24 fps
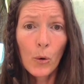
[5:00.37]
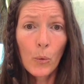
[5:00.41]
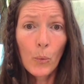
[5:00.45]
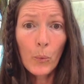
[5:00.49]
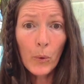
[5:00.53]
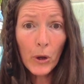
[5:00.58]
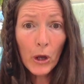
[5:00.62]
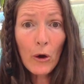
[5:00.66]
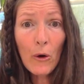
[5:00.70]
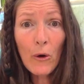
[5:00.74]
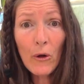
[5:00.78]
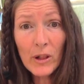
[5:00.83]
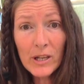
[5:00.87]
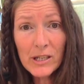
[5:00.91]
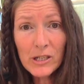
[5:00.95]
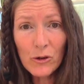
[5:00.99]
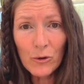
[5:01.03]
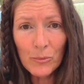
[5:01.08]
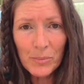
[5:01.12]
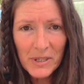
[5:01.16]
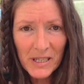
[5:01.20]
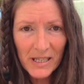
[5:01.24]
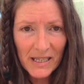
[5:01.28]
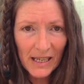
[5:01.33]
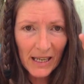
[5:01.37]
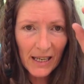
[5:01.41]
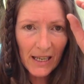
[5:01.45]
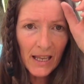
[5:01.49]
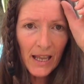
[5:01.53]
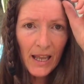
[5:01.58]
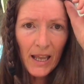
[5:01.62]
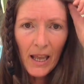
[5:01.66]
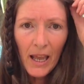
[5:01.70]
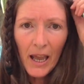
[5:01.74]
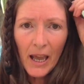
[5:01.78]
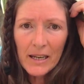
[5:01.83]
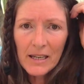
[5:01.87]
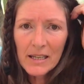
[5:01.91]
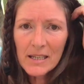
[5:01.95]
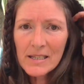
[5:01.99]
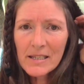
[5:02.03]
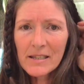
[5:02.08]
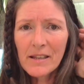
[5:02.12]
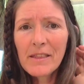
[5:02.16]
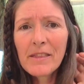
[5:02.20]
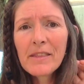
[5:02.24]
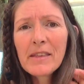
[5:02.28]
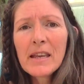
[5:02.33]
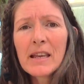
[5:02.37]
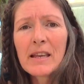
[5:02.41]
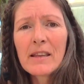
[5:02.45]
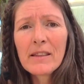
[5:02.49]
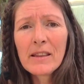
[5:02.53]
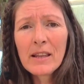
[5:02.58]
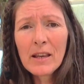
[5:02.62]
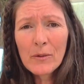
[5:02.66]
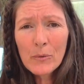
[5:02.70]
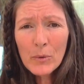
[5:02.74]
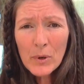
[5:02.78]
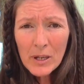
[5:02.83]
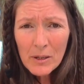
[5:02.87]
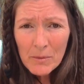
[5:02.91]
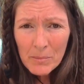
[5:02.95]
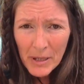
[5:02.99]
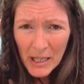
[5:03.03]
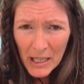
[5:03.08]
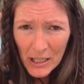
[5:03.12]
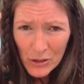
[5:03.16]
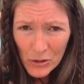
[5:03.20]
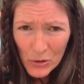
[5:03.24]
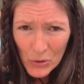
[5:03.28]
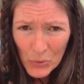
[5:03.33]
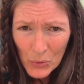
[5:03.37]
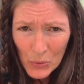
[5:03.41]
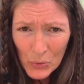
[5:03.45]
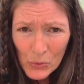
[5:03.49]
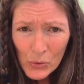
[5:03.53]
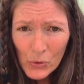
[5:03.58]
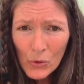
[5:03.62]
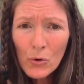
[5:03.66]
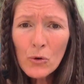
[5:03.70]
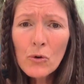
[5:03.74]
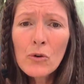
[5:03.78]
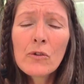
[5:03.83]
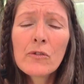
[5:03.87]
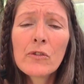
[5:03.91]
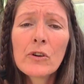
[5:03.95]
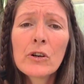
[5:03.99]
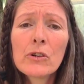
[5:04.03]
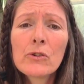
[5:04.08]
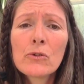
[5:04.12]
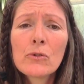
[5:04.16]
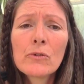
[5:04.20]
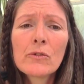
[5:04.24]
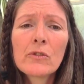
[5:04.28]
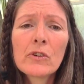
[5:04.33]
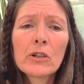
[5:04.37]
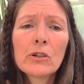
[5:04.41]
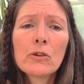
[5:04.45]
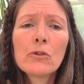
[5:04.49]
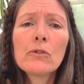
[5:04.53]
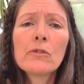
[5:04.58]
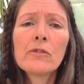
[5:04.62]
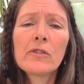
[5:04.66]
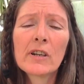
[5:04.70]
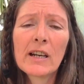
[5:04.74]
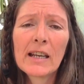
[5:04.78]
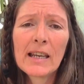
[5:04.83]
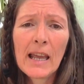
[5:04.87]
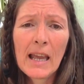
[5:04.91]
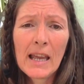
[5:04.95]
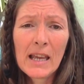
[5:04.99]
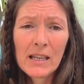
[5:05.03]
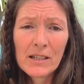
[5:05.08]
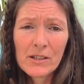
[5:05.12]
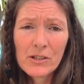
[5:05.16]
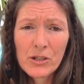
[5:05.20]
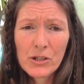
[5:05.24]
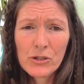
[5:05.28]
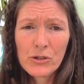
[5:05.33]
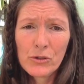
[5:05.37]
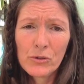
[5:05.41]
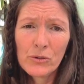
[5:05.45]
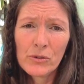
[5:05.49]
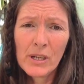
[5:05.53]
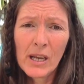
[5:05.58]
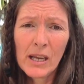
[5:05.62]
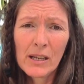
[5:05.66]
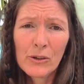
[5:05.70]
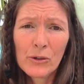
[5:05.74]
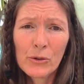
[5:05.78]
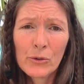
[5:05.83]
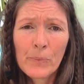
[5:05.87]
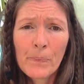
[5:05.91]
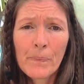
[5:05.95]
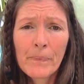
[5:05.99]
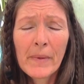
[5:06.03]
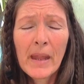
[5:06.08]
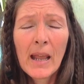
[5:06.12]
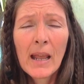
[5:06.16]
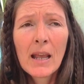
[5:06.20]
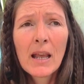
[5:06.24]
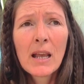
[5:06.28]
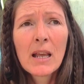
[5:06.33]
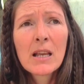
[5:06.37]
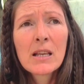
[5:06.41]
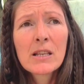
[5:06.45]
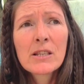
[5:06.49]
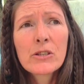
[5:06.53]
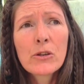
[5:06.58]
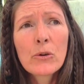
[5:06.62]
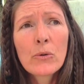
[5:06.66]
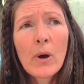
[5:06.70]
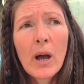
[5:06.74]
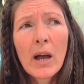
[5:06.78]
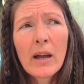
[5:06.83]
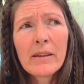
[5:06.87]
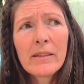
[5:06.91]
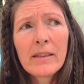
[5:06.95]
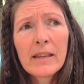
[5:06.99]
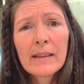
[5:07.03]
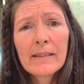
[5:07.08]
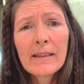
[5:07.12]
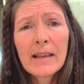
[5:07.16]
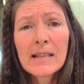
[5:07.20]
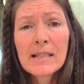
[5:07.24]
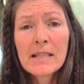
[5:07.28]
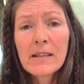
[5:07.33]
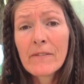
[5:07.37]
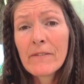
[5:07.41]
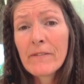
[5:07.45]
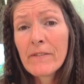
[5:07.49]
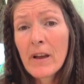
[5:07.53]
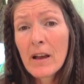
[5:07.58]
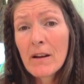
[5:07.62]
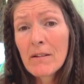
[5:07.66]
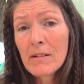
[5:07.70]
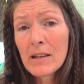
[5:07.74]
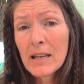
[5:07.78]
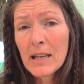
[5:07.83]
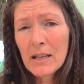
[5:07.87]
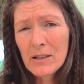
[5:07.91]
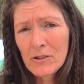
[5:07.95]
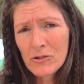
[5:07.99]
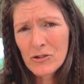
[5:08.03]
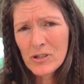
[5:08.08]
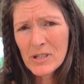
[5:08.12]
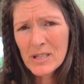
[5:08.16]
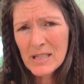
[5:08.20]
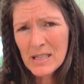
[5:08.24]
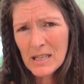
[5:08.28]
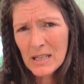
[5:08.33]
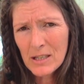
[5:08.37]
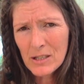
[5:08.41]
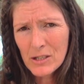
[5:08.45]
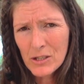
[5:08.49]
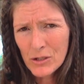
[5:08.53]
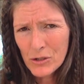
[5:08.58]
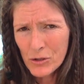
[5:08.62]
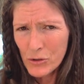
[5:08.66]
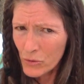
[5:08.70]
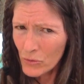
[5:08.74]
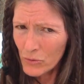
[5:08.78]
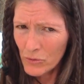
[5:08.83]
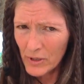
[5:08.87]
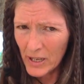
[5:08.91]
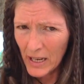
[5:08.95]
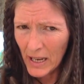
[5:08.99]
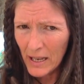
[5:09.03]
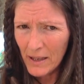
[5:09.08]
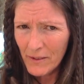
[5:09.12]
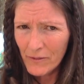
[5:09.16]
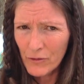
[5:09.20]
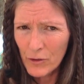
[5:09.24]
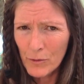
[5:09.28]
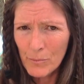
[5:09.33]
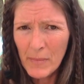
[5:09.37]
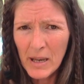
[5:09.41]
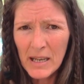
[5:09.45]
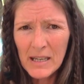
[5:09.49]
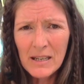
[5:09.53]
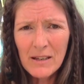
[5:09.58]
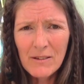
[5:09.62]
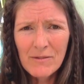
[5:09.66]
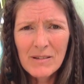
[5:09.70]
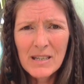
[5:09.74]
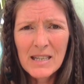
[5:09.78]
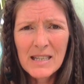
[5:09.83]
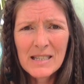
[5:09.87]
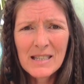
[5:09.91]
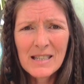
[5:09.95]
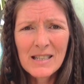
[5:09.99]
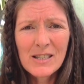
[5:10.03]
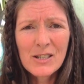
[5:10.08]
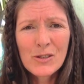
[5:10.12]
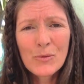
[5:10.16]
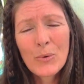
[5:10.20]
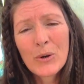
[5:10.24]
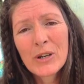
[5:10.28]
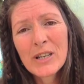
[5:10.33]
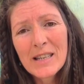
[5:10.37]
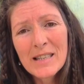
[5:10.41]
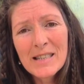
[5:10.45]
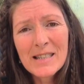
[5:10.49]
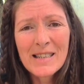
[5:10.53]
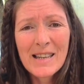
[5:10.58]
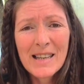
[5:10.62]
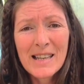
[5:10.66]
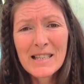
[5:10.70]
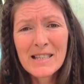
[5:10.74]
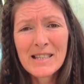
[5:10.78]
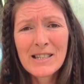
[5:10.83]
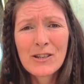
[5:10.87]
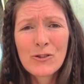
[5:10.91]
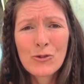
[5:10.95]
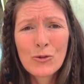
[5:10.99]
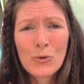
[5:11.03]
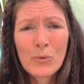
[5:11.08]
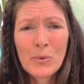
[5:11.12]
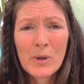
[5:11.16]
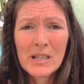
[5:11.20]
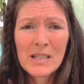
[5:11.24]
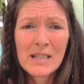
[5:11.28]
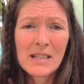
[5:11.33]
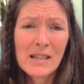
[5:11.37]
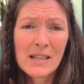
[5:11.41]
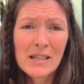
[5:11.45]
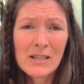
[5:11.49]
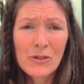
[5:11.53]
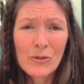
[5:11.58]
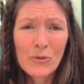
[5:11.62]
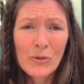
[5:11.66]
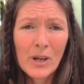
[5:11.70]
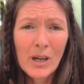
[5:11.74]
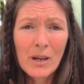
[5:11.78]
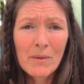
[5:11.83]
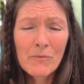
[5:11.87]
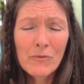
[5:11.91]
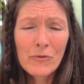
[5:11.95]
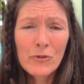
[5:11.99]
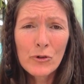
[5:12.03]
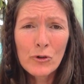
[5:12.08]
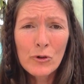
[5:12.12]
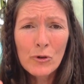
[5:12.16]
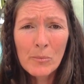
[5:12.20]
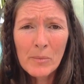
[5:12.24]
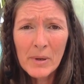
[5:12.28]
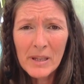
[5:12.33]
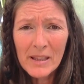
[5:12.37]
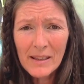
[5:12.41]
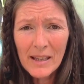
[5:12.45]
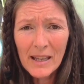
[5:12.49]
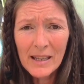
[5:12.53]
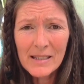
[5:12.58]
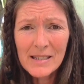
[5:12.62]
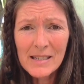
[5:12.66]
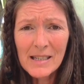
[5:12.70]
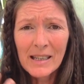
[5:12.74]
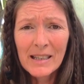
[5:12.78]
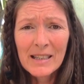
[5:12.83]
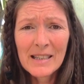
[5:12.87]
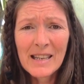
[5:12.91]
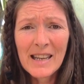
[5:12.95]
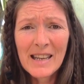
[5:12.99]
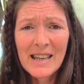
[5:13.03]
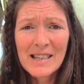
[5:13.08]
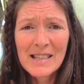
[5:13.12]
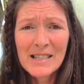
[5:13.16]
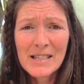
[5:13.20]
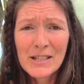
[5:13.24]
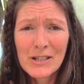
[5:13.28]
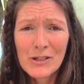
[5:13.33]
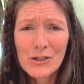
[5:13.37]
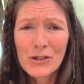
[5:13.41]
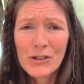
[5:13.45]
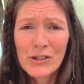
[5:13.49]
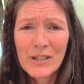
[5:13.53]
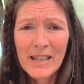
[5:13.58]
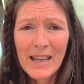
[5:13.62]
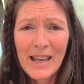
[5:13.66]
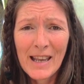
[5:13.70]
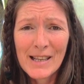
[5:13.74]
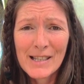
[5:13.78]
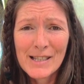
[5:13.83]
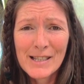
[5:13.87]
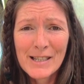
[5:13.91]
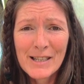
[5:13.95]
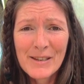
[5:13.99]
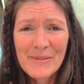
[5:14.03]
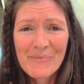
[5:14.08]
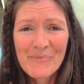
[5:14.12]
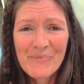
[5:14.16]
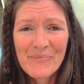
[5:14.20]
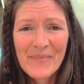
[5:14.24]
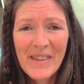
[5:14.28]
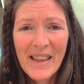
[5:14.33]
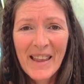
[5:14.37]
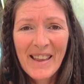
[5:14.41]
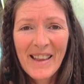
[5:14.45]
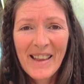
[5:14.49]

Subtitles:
We all adopted it, and it's the thing that we are being told over and over and over again to do now. So I think that's a very interesting story for many reasons. One, it's nice to know where did this all come from, and that Ignaz should get some